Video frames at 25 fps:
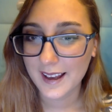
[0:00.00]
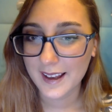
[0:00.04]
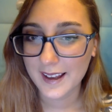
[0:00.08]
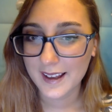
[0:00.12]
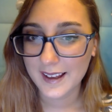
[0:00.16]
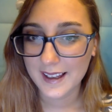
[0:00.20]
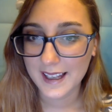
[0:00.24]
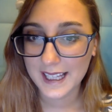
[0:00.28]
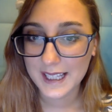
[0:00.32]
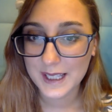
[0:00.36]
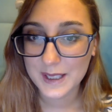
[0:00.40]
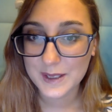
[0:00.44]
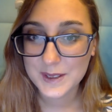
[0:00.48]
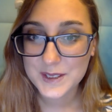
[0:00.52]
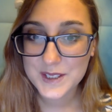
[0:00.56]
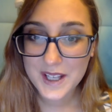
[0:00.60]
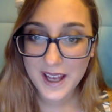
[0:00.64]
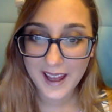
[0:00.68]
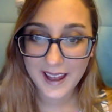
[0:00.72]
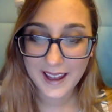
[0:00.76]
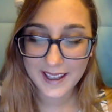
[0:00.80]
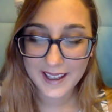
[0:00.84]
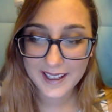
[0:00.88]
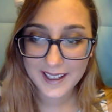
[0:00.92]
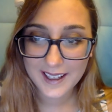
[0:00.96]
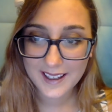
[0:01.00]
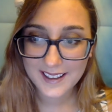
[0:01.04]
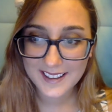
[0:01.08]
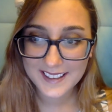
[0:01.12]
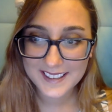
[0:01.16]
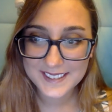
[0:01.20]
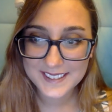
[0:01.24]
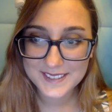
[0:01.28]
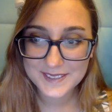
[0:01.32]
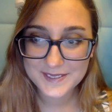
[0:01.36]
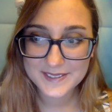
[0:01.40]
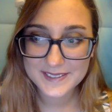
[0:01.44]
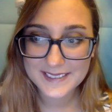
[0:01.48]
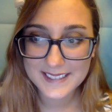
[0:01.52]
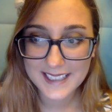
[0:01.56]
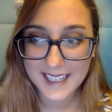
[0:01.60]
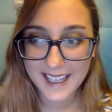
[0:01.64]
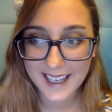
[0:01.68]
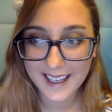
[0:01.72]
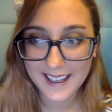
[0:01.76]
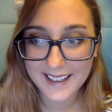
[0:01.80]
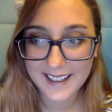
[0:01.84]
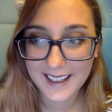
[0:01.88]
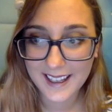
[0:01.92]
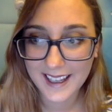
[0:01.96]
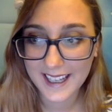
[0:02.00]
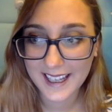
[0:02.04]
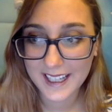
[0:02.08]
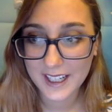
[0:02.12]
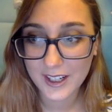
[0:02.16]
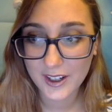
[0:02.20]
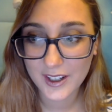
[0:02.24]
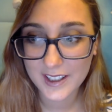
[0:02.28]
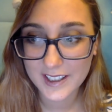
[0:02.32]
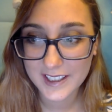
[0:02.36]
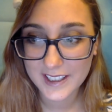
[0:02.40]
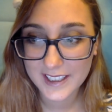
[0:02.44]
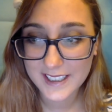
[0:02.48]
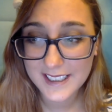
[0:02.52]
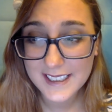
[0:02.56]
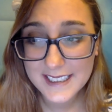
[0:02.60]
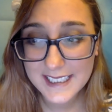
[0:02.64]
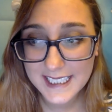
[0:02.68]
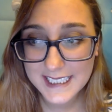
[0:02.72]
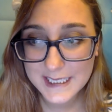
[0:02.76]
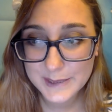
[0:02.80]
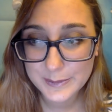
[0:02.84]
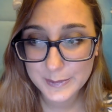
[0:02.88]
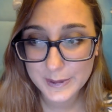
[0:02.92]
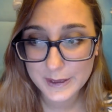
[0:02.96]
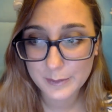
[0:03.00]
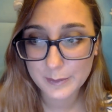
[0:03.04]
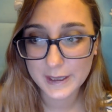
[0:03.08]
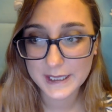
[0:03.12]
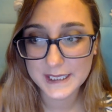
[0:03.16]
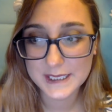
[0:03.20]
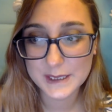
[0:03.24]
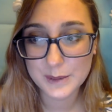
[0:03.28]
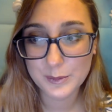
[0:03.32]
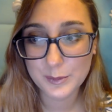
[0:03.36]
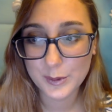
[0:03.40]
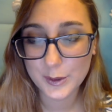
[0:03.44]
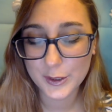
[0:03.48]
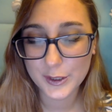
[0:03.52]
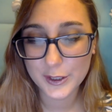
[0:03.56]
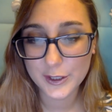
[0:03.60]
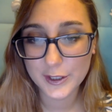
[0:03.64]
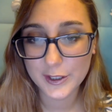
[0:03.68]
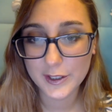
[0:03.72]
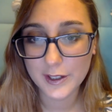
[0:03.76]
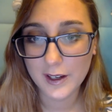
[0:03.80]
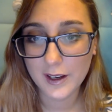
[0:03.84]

Hello to Hannah. Hannah Harden has been my supporter